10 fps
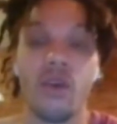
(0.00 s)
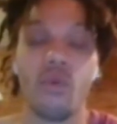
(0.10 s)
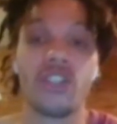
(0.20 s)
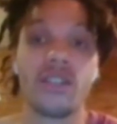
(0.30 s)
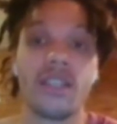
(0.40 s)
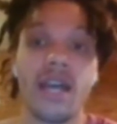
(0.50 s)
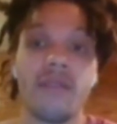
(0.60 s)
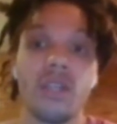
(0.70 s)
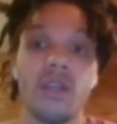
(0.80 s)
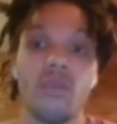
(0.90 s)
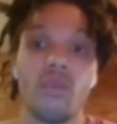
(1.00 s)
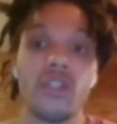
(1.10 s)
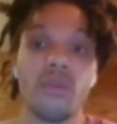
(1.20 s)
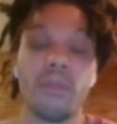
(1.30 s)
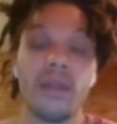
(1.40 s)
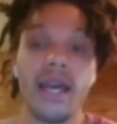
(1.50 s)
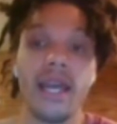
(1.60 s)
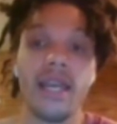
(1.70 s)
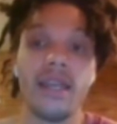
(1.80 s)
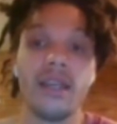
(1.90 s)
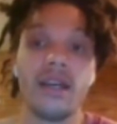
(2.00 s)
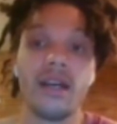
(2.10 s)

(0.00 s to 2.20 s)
which is that when you play,